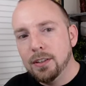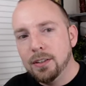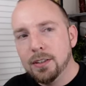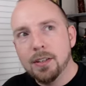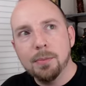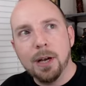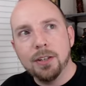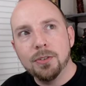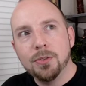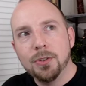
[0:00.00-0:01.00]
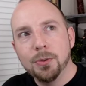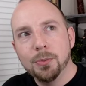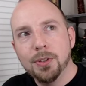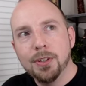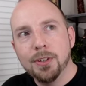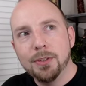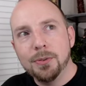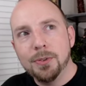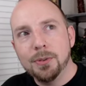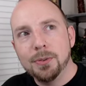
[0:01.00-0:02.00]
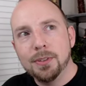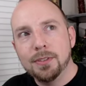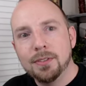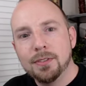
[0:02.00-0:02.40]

Come on, YouTube. What are you doing?